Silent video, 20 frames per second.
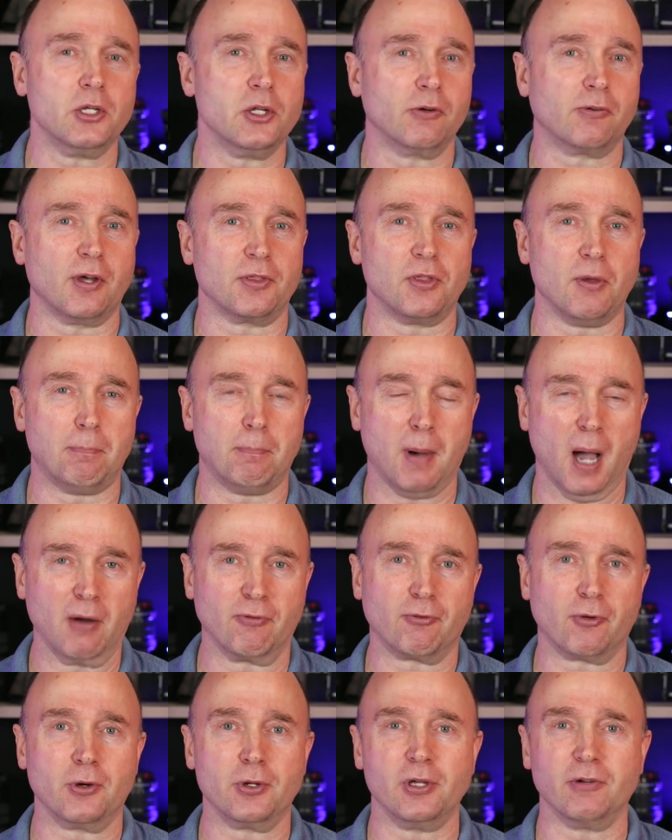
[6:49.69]
You've got the
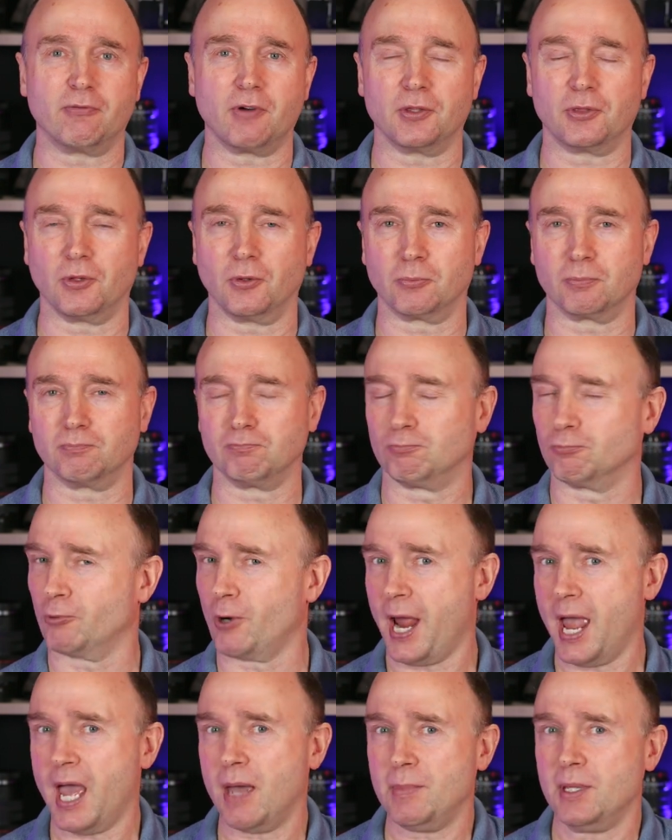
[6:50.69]
buffer, you've got the
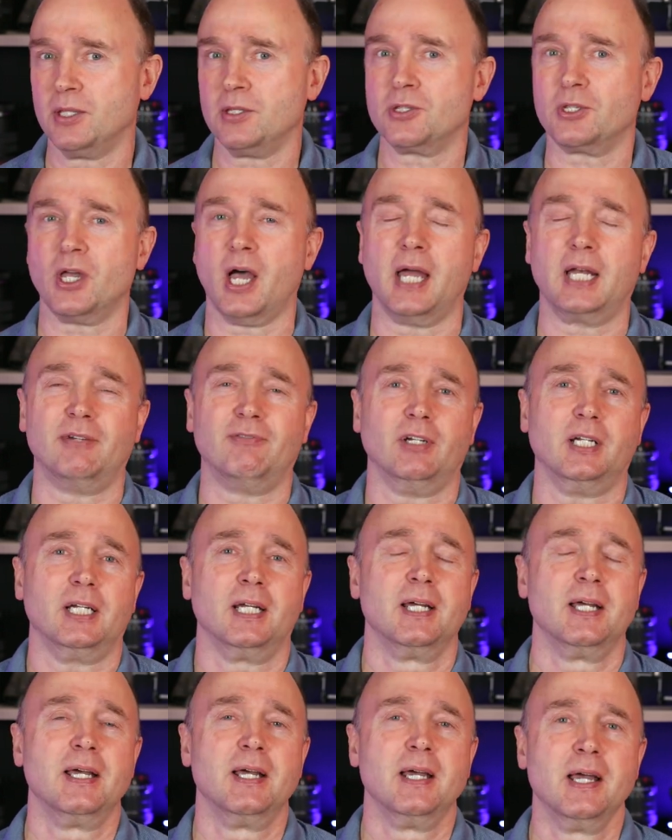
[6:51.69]
RAM inside of it,
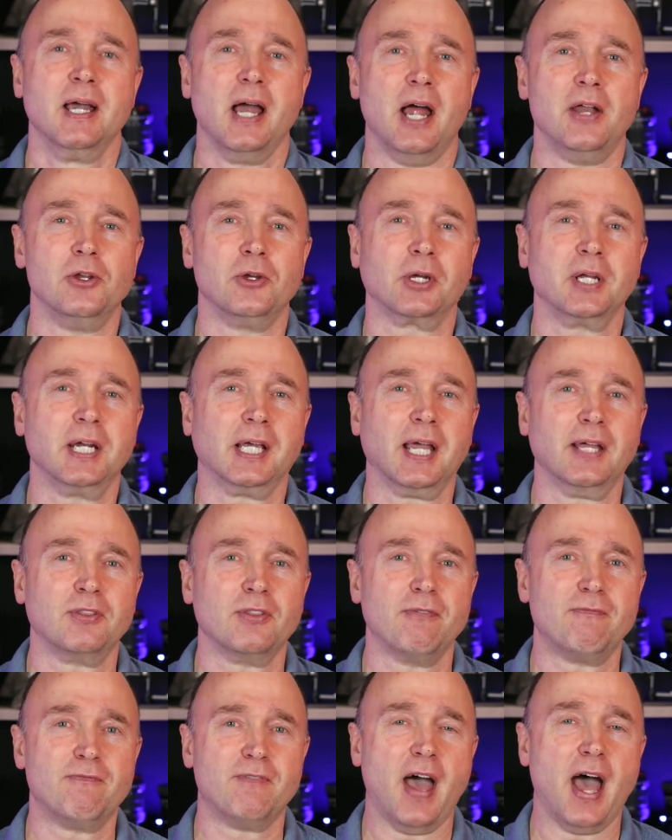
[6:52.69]
and you're going to get
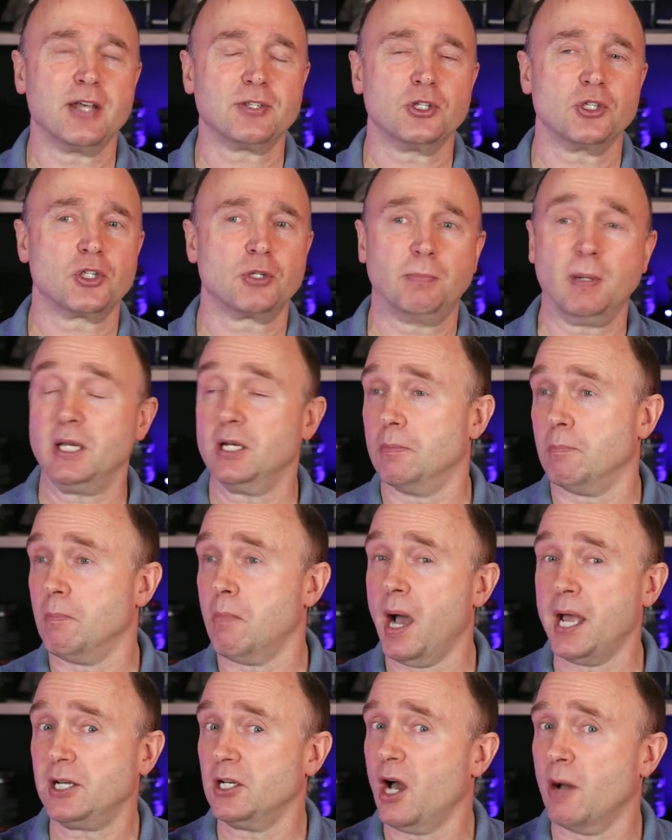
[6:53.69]
the fastest speed. It
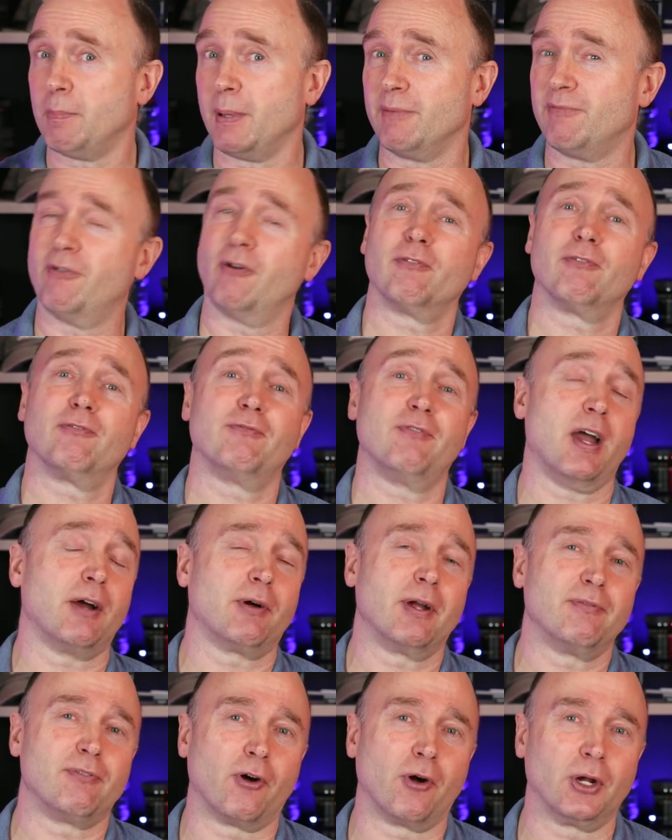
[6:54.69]
might not be for
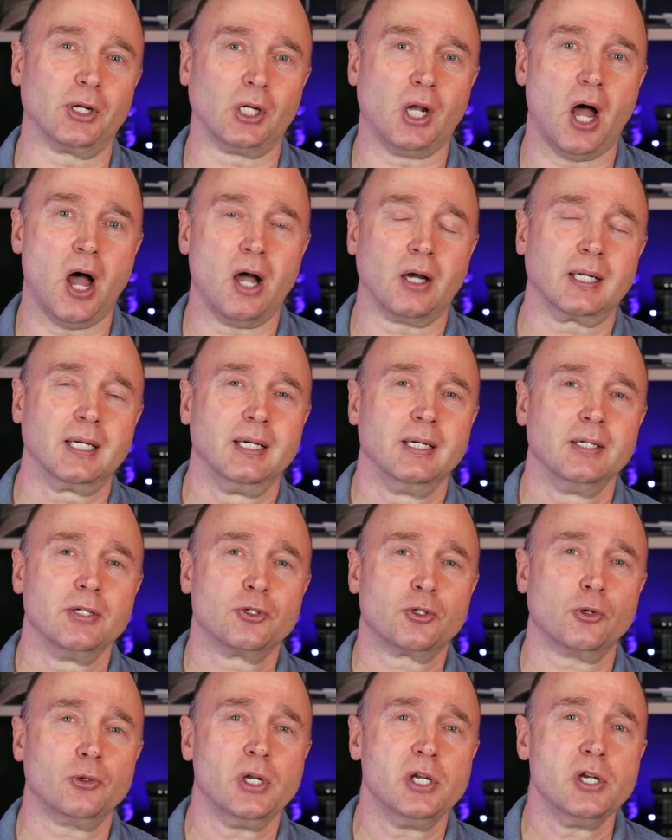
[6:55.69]
very, very long,
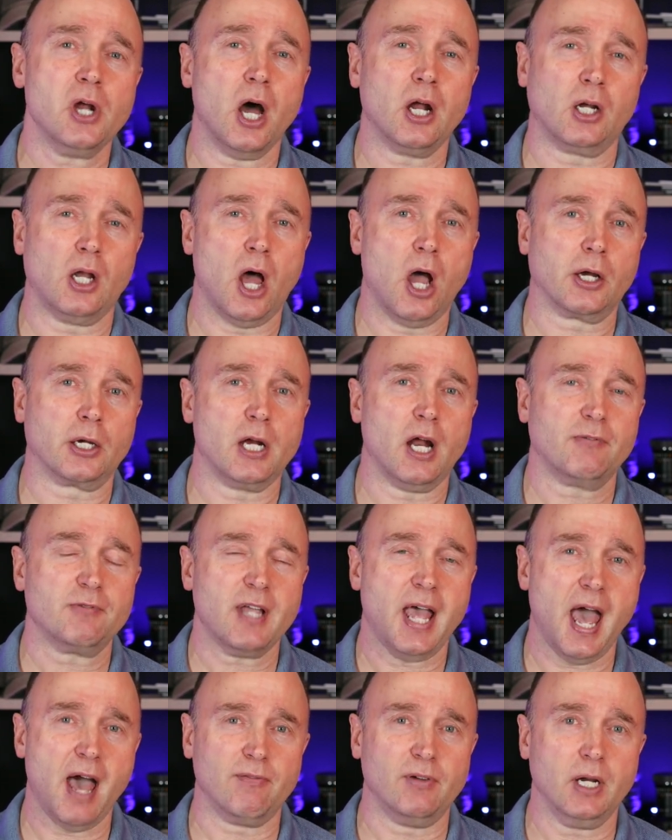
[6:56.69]
certainly not long enough
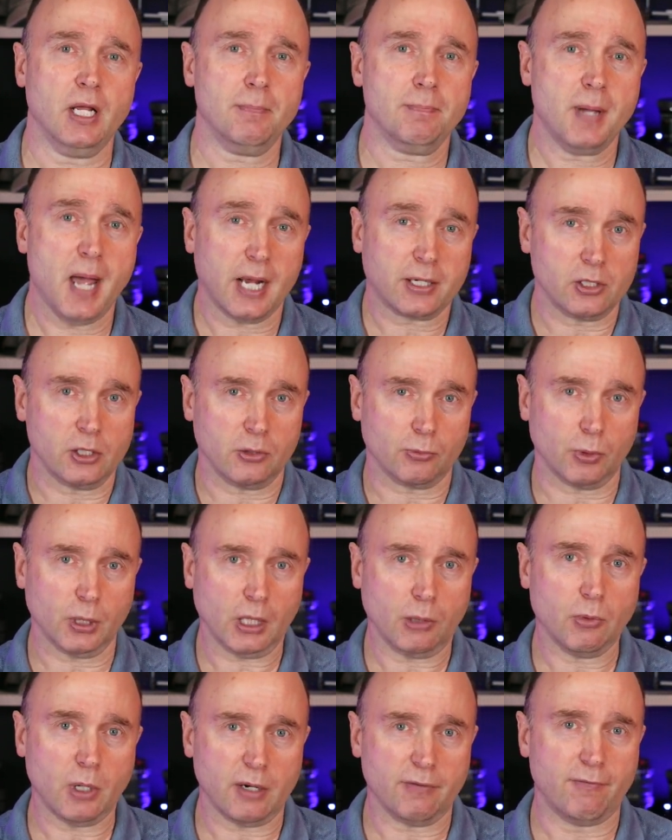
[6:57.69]
to have an impact, and you
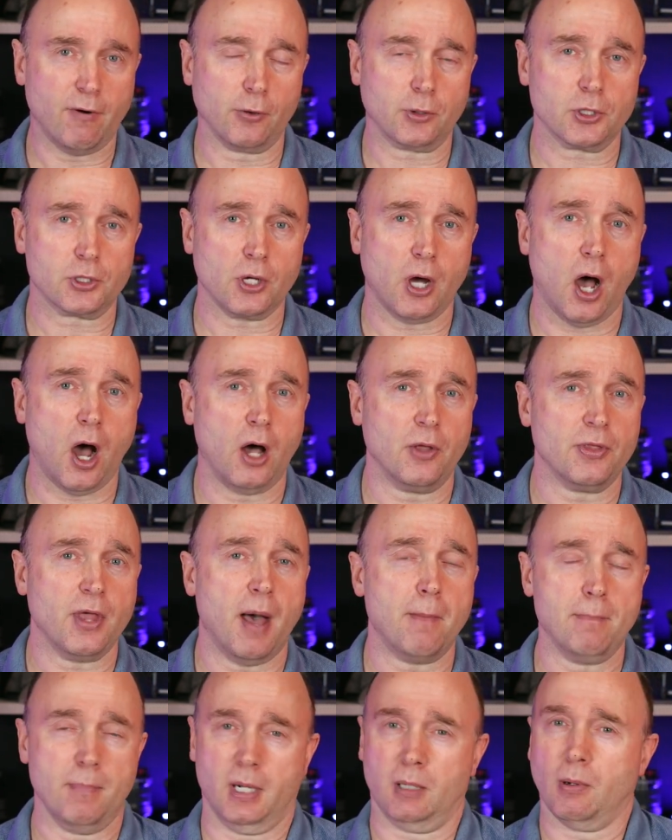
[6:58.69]
really want to focus on
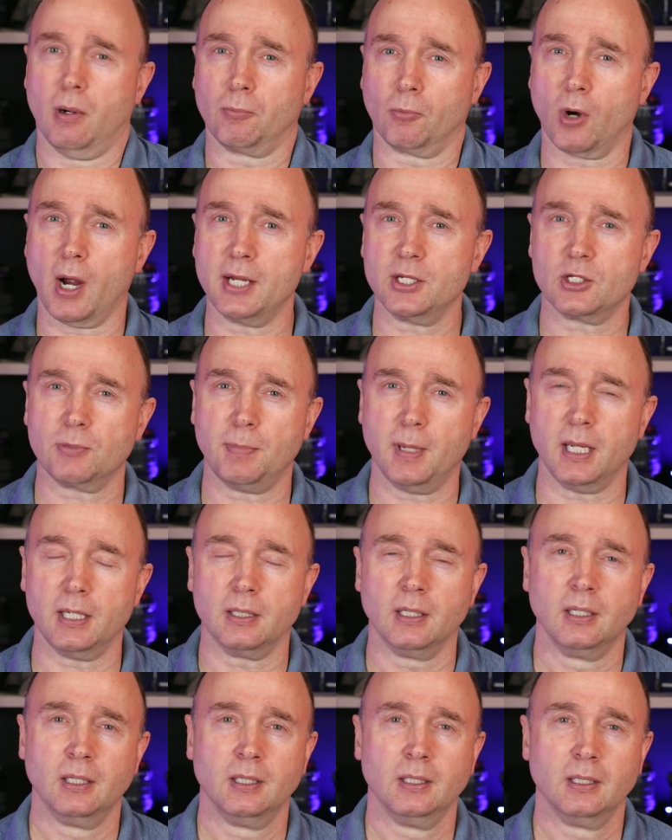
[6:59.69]
that minimum write speed.